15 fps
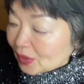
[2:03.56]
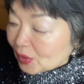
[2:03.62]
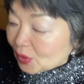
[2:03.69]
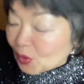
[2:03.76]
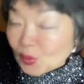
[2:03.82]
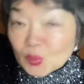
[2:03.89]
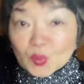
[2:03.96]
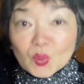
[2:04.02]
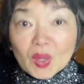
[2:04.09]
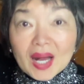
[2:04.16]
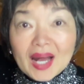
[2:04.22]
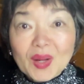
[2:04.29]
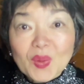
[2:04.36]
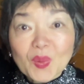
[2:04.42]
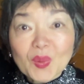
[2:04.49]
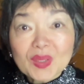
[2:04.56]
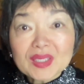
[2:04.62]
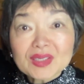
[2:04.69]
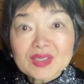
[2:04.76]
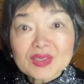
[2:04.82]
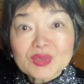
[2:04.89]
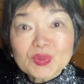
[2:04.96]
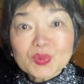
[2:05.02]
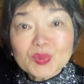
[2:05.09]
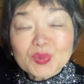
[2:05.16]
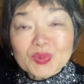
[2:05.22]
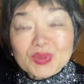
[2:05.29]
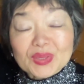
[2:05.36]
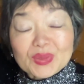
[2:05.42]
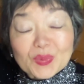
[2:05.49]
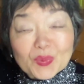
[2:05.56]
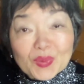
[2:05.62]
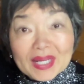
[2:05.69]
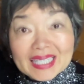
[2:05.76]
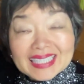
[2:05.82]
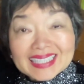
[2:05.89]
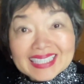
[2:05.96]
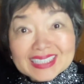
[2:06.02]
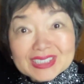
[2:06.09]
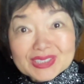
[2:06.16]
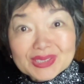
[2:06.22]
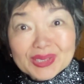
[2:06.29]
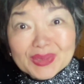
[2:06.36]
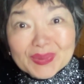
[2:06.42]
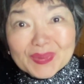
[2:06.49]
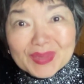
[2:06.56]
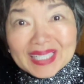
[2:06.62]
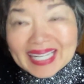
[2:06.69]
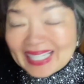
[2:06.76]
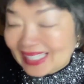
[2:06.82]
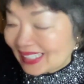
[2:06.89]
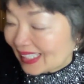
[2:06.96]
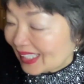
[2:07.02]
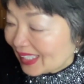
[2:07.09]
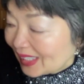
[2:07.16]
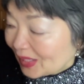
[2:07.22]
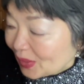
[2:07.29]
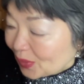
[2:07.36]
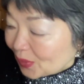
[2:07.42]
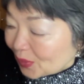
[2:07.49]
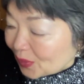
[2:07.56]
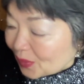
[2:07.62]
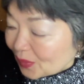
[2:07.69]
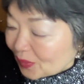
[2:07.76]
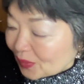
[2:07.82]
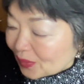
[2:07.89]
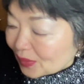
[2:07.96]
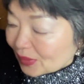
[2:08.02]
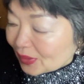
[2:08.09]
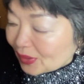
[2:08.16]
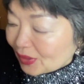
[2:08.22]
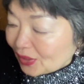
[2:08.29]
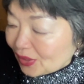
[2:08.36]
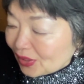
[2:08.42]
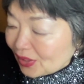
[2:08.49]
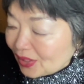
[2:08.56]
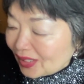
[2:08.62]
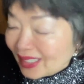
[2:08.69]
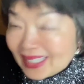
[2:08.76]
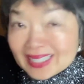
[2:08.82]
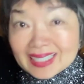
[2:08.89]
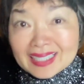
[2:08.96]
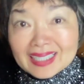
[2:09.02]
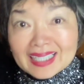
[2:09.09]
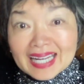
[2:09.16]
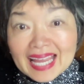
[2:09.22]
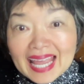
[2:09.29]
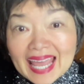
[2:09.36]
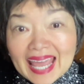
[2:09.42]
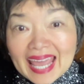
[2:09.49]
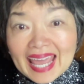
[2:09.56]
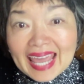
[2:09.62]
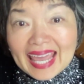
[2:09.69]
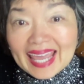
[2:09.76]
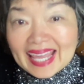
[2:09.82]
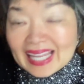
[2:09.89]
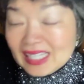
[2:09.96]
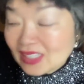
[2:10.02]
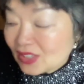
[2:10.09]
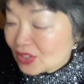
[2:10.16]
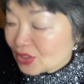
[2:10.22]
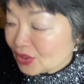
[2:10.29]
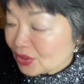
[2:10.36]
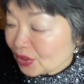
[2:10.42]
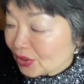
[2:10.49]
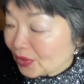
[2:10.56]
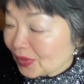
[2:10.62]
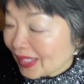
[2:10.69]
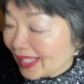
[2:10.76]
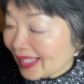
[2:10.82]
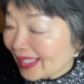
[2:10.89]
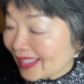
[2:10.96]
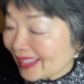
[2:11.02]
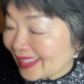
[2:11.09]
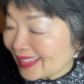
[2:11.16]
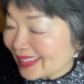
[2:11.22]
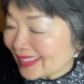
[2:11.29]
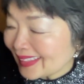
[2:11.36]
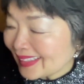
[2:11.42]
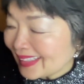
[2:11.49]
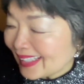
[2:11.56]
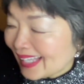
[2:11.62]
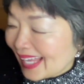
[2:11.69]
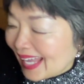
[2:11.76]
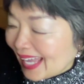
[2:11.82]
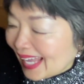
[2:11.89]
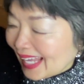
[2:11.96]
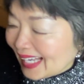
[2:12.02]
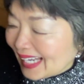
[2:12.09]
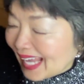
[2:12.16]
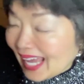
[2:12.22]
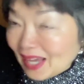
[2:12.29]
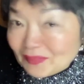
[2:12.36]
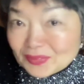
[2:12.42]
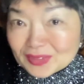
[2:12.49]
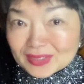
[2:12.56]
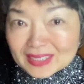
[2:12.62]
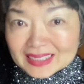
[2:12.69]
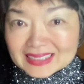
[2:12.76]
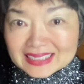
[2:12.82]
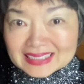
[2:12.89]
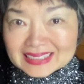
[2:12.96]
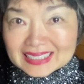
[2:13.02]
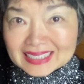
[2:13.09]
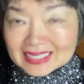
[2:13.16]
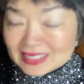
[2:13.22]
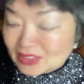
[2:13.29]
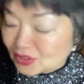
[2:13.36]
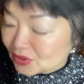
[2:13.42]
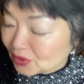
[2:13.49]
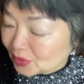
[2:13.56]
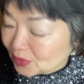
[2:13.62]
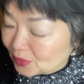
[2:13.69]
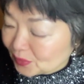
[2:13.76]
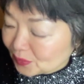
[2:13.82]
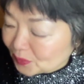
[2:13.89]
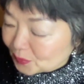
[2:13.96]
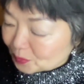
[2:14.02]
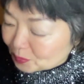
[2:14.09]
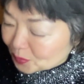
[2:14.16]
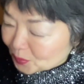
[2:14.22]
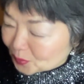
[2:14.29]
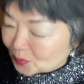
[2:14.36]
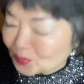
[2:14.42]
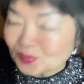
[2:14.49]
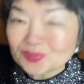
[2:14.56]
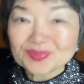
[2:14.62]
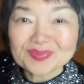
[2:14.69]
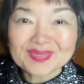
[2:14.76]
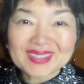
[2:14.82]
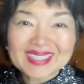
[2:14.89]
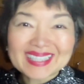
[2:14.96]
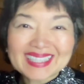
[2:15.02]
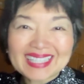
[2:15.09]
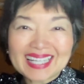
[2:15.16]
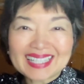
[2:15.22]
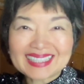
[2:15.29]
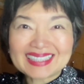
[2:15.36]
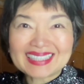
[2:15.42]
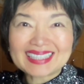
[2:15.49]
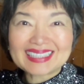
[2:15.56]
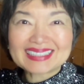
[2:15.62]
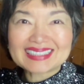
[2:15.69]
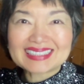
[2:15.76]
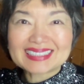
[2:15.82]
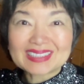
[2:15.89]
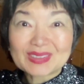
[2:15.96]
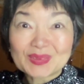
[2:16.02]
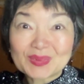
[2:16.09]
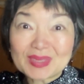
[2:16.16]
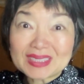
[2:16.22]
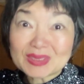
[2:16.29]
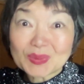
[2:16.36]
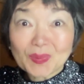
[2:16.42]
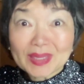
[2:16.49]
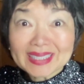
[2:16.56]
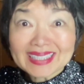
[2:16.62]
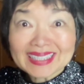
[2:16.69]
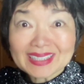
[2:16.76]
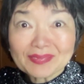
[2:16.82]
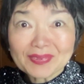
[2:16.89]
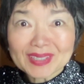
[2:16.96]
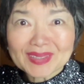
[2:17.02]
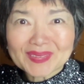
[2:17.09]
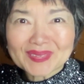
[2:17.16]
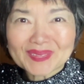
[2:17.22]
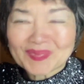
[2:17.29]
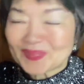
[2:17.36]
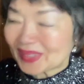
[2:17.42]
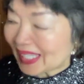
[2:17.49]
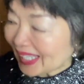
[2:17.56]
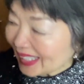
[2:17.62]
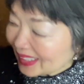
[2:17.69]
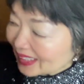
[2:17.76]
you are going to write the circle line here and circular, and after that it's like a circular, boom, like this. It's quite difficult, okay?